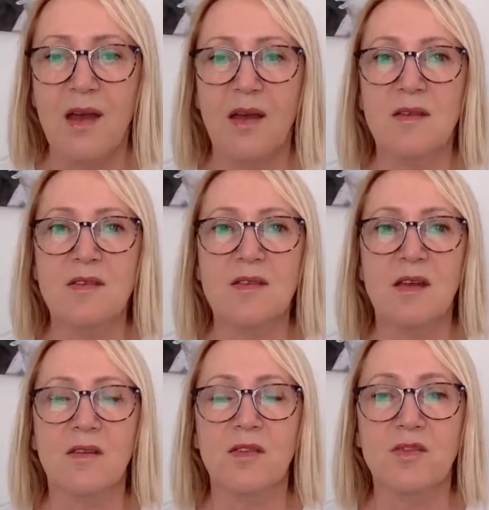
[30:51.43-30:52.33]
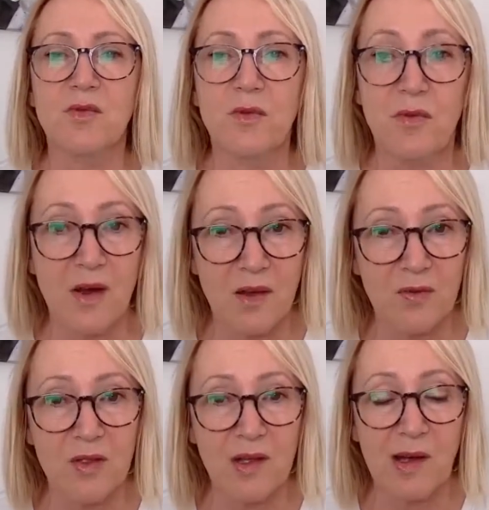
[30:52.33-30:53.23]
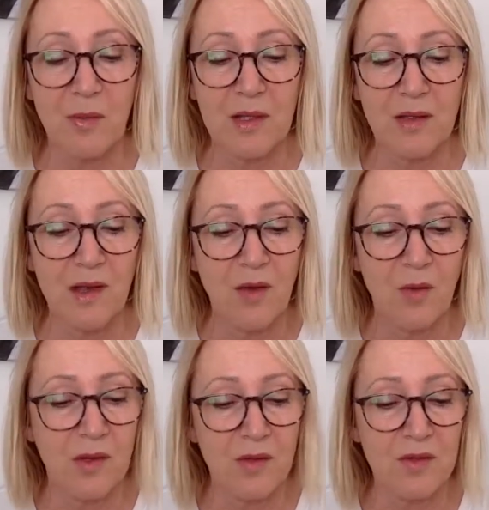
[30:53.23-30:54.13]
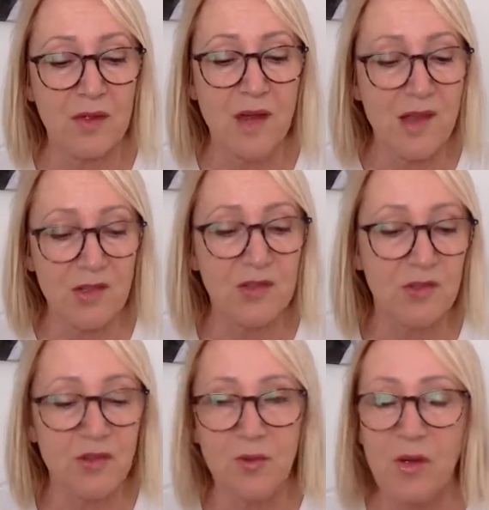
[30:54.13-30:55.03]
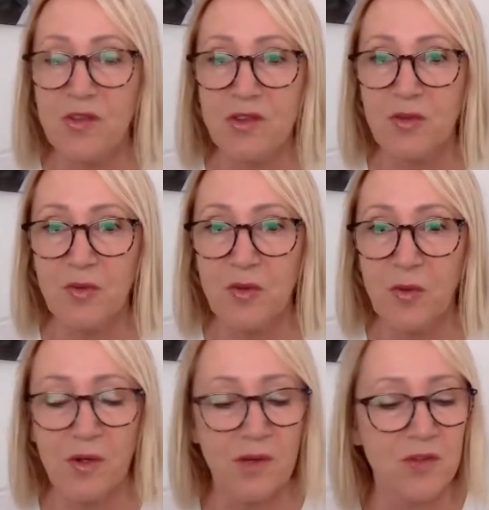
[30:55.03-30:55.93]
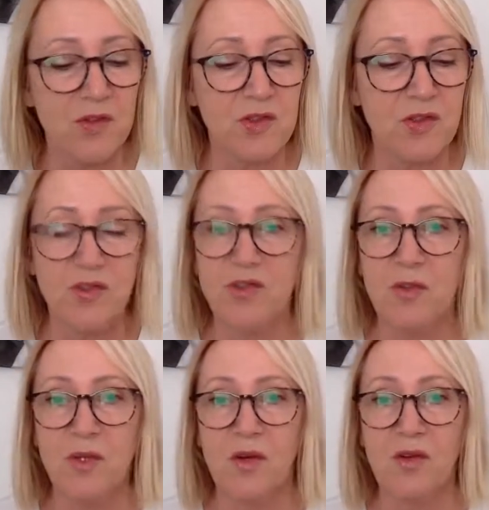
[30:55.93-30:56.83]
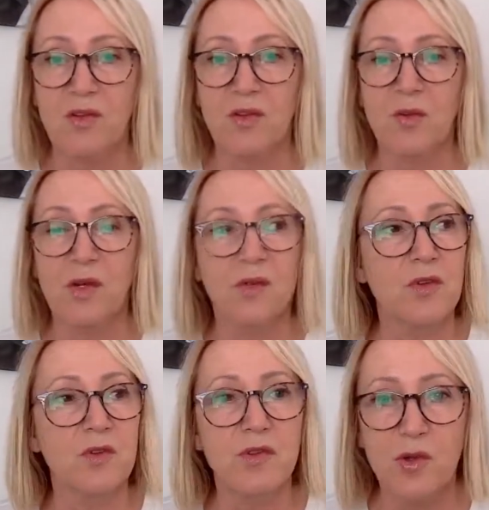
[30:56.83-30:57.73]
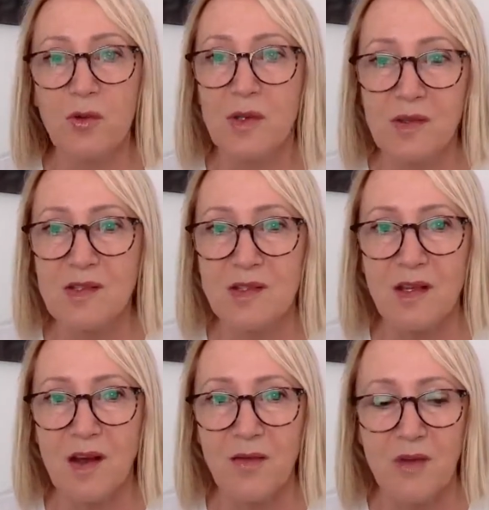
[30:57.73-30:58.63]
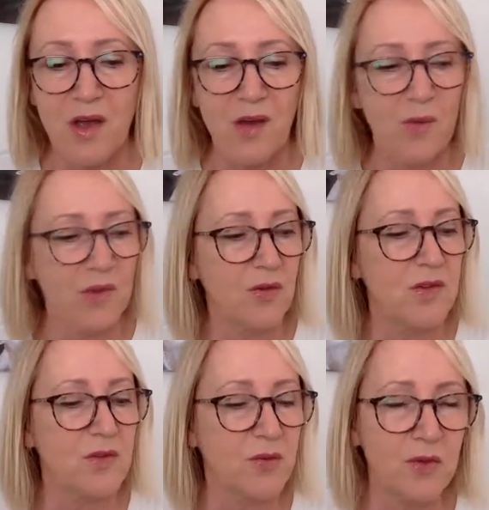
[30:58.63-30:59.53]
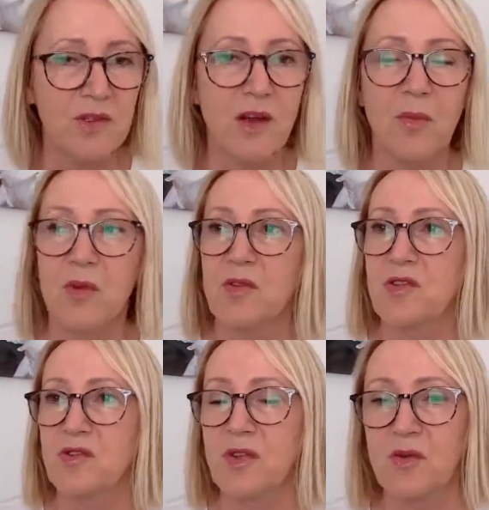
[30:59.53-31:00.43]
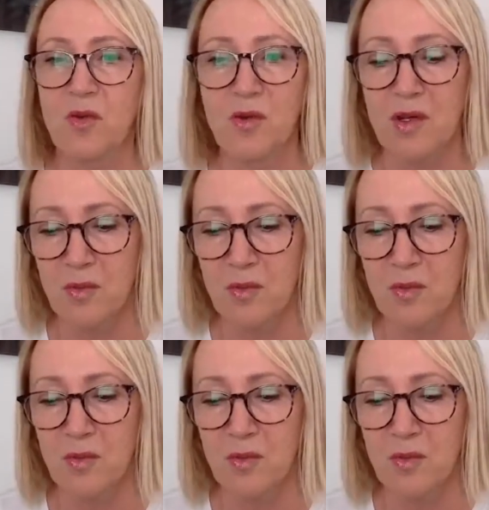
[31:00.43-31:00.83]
and He's saying there's revival coming, whatever nation you're watching from, whatever church you belong to, whatever you do in this life, whether it's full time ministry or in